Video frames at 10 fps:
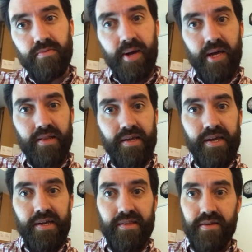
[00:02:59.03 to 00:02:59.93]
by
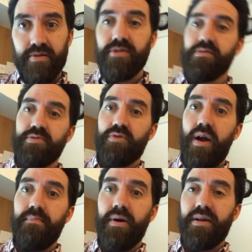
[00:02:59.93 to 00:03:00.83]
clicking the little
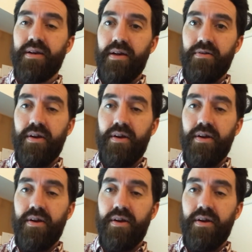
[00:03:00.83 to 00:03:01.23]
subscribe button down